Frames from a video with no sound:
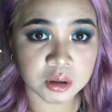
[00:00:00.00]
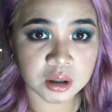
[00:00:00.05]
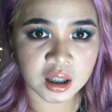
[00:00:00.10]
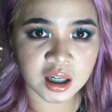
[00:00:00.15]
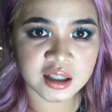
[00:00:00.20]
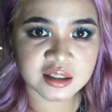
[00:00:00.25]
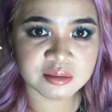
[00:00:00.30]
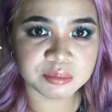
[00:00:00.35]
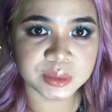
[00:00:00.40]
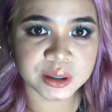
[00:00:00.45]

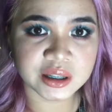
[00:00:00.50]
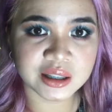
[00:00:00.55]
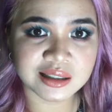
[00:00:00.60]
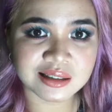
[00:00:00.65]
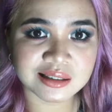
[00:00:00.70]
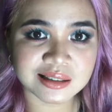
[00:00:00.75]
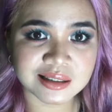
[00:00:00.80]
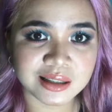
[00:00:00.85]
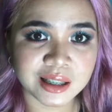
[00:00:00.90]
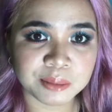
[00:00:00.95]
gloss
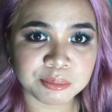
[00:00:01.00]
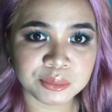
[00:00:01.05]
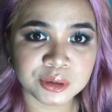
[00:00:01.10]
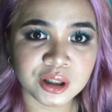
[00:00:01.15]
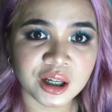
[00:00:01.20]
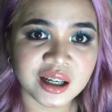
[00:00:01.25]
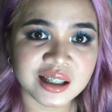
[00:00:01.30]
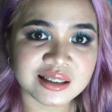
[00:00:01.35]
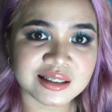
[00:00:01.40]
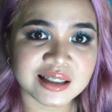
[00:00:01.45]
because lip
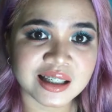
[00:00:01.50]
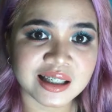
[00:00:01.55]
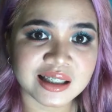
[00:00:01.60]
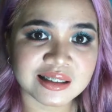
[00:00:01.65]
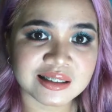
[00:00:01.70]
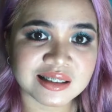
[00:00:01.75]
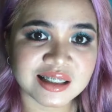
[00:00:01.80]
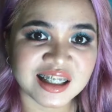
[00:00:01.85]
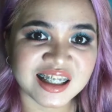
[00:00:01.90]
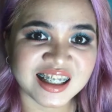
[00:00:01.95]
gloss
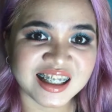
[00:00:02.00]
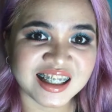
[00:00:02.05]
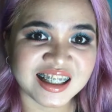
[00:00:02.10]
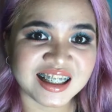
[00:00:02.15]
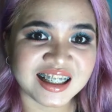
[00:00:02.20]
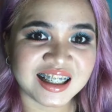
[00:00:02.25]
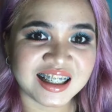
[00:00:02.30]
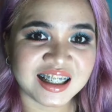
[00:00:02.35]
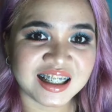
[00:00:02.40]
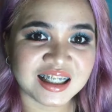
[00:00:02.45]
is
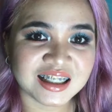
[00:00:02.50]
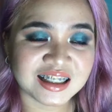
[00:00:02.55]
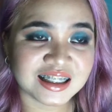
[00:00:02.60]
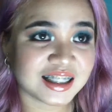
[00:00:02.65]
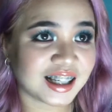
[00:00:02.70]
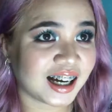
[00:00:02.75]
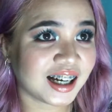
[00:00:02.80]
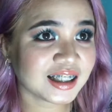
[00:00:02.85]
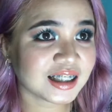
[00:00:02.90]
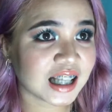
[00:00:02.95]
uh,
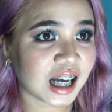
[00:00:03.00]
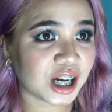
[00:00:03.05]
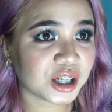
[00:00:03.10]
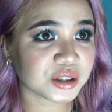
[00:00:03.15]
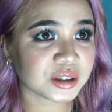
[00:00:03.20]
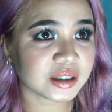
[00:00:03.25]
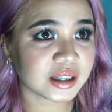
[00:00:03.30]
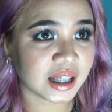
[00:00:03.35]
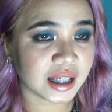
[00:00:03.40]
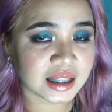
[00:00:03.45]
not
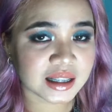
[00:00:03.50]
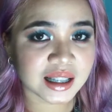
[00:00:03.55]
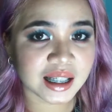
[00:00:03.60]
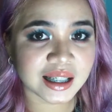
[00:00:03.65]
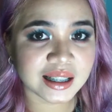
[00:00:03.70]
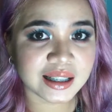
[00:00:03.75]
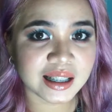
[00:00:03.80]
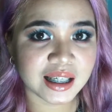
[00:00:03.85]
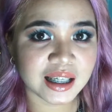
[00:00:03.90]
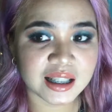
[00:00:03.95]
outdated.